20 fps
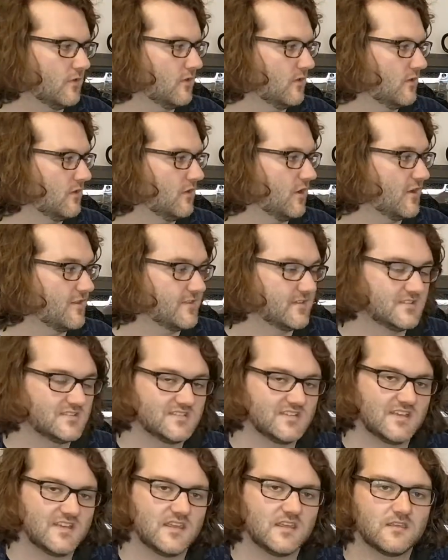like the
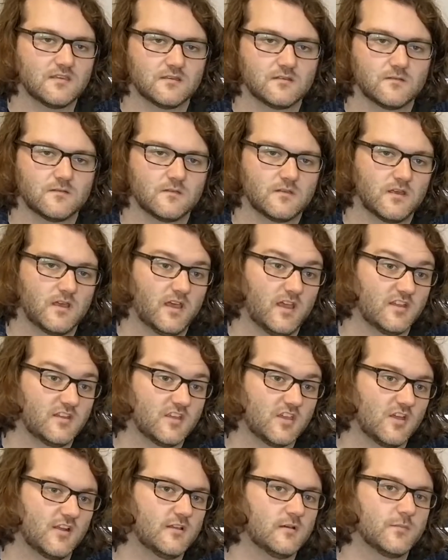D and you go
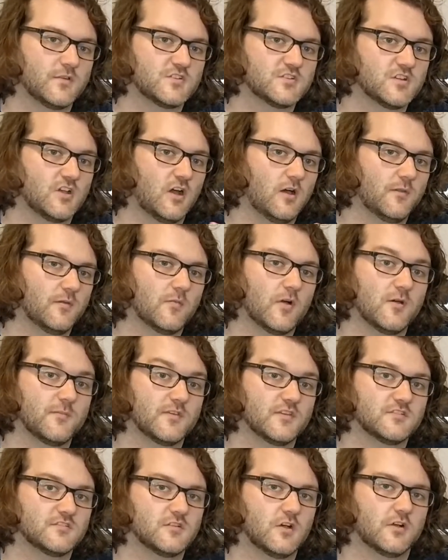a little bit sharp, there might be
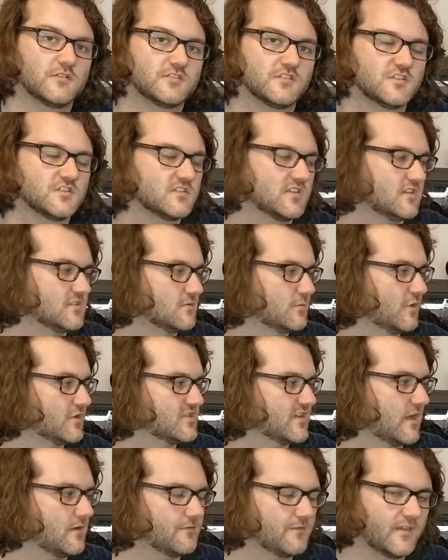a dot, so you just need to watch
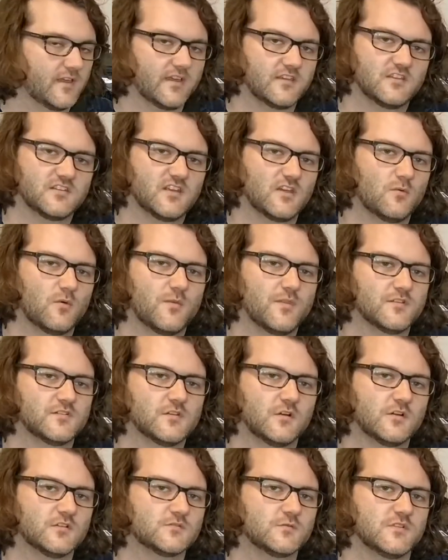out for that. You don't want the
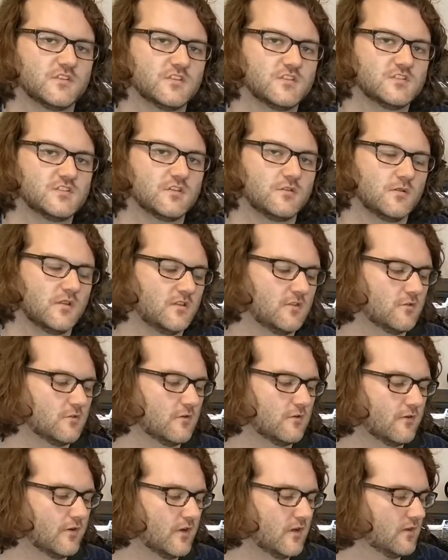dots when you're tuning your
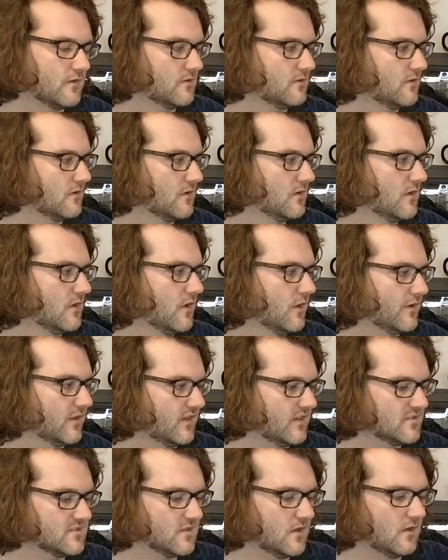
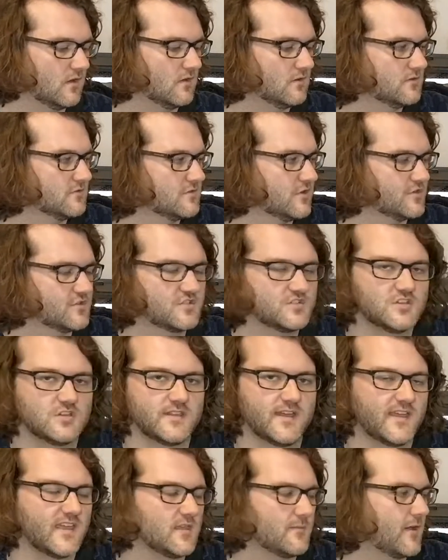guitar. So I'll just tune
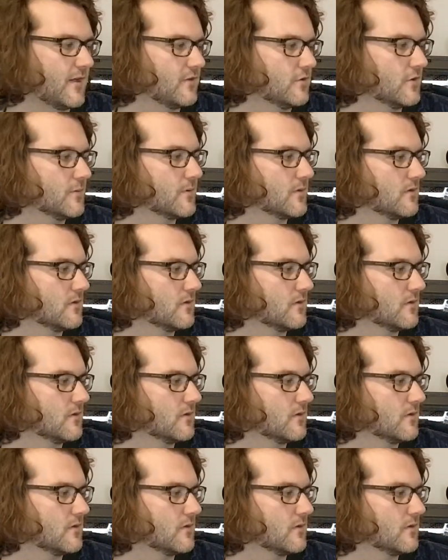that E back up.